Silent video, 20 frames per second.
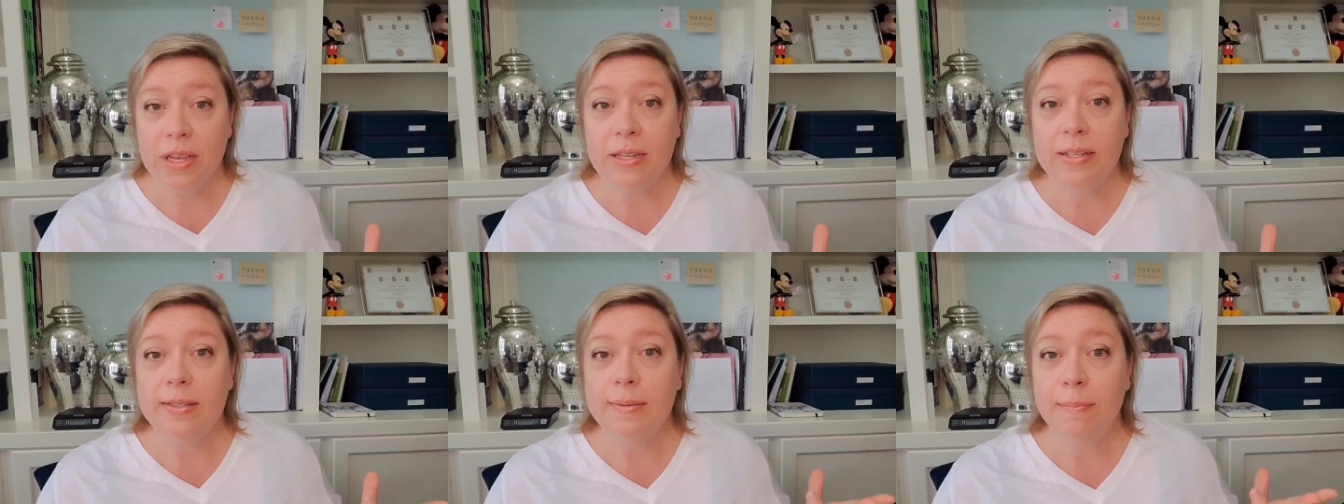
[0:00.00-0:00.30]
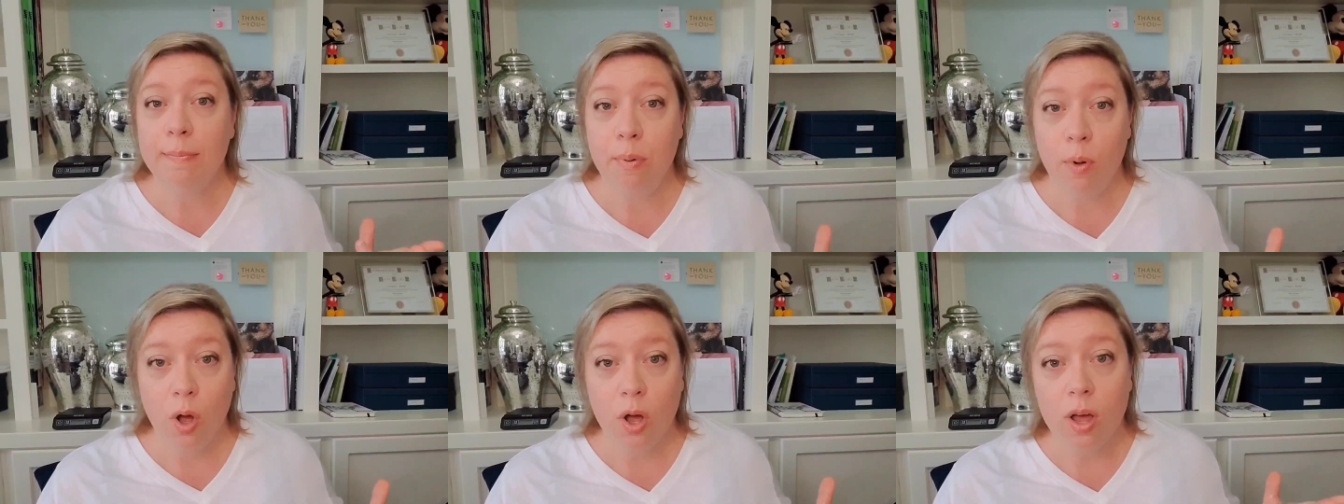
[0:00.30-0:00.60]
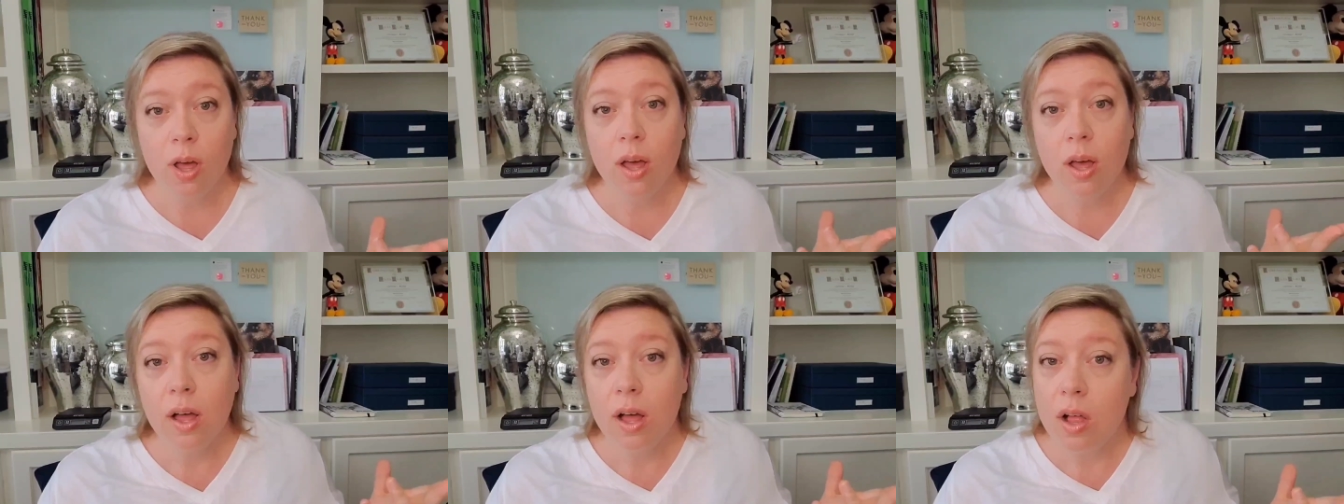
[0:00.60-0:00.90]
these
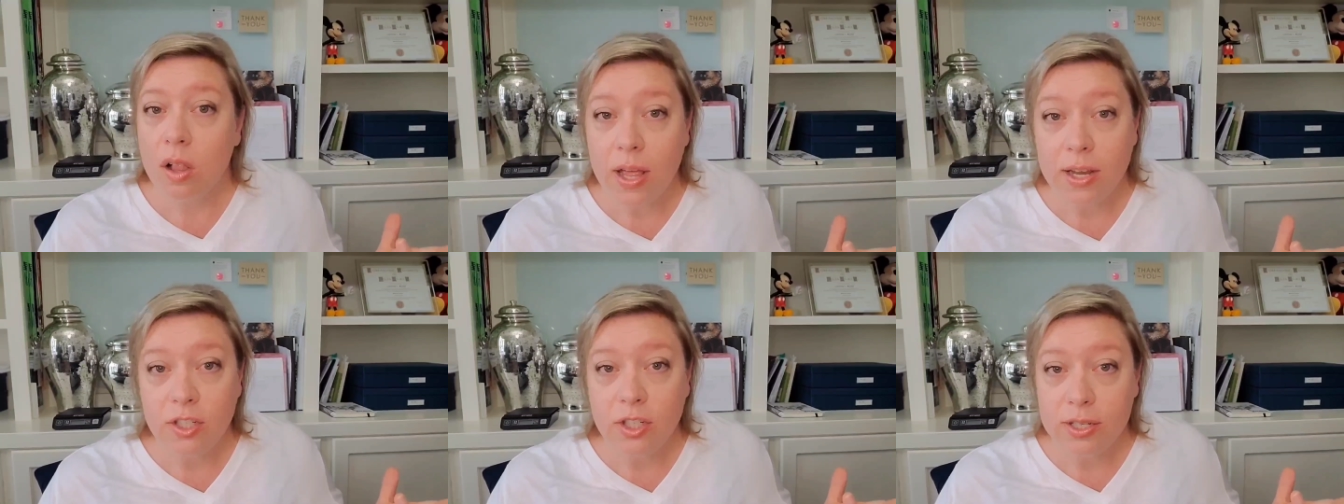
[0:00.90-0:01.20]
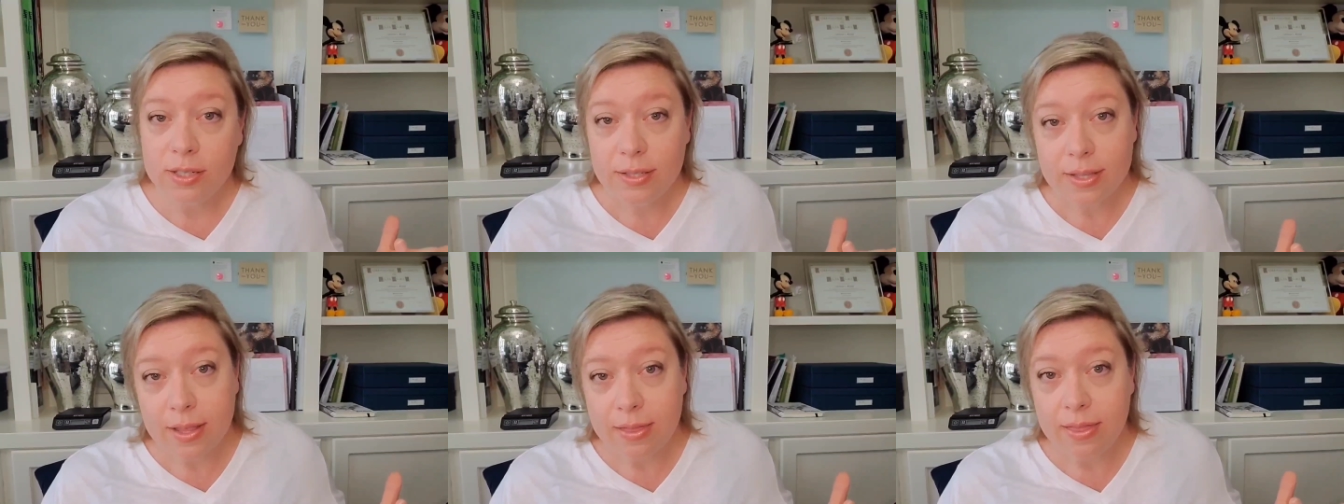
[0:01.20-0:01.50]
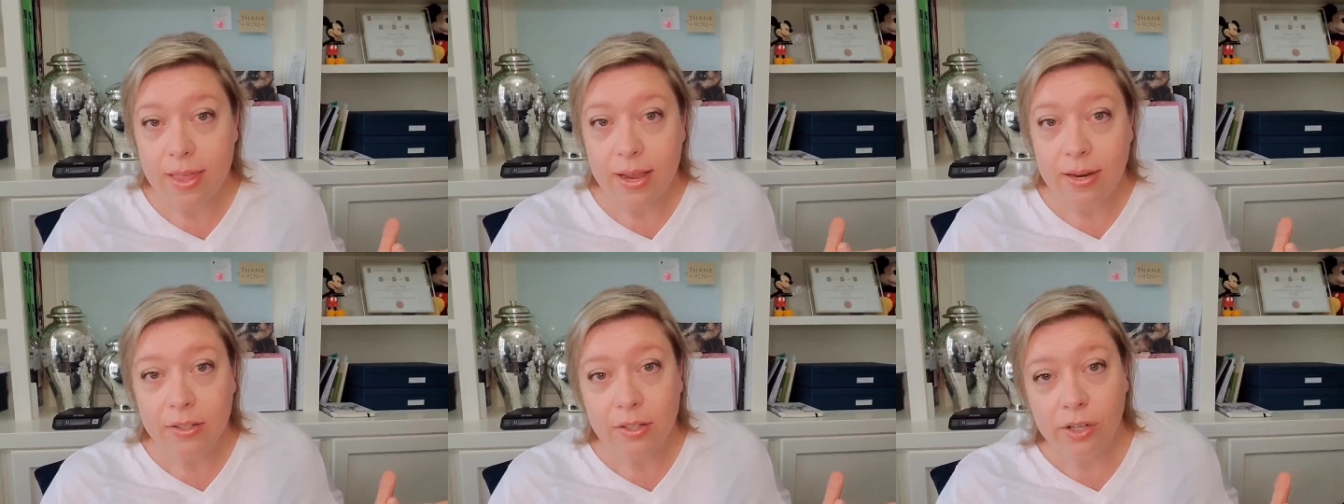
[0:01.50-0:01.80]
book clutches
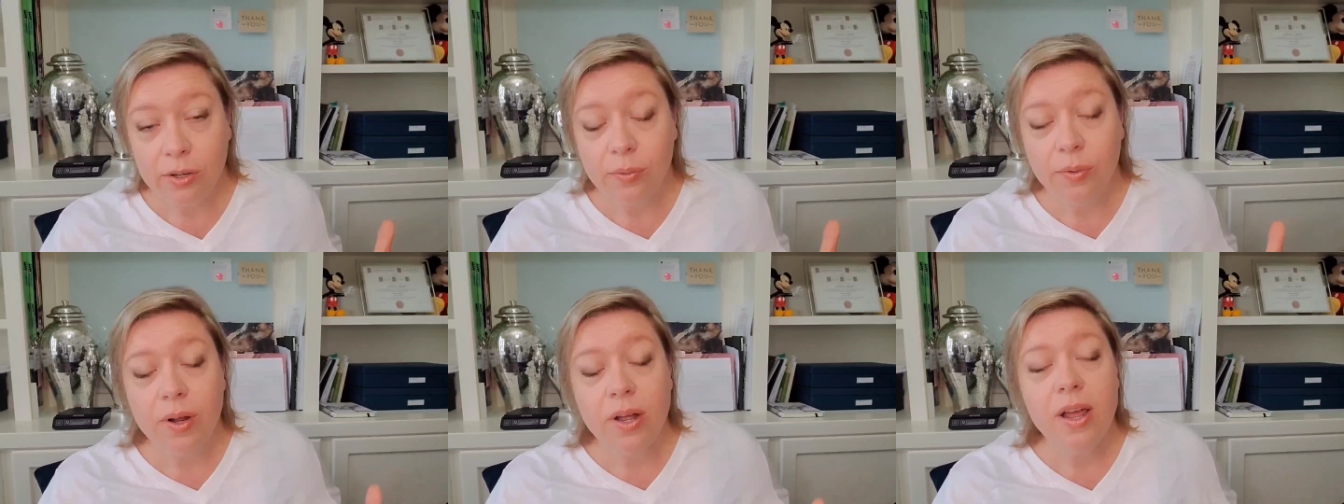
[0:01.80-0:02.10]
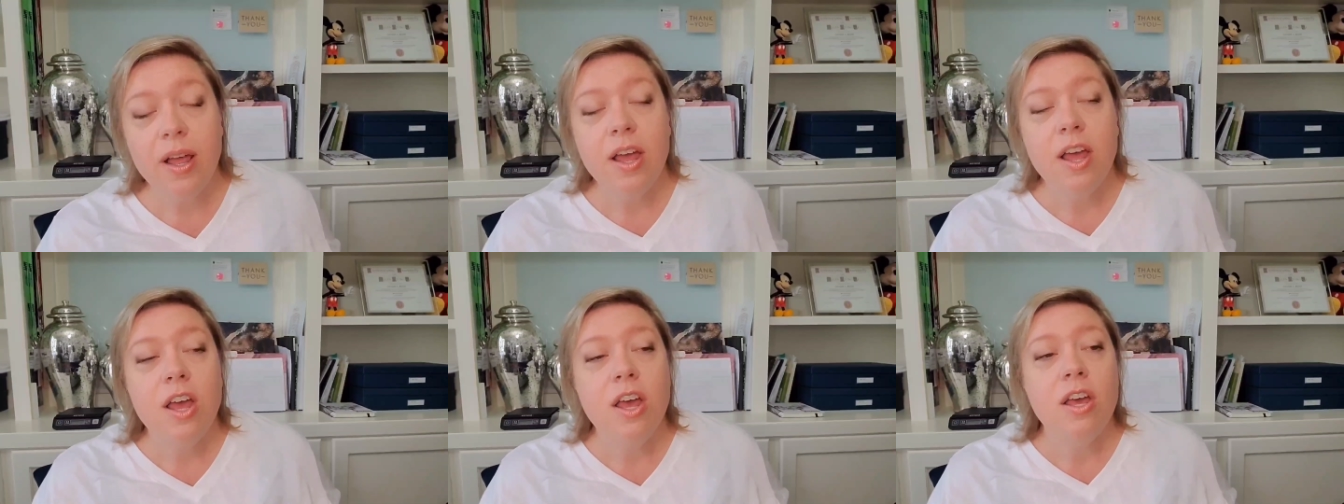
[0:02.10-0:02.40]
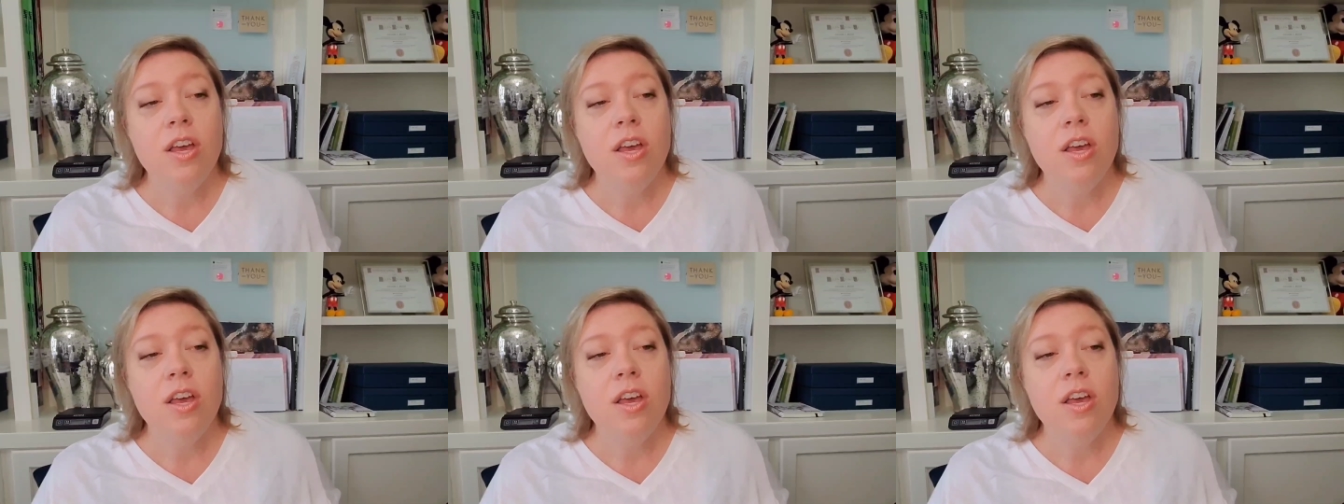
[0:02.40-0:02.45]
that they do.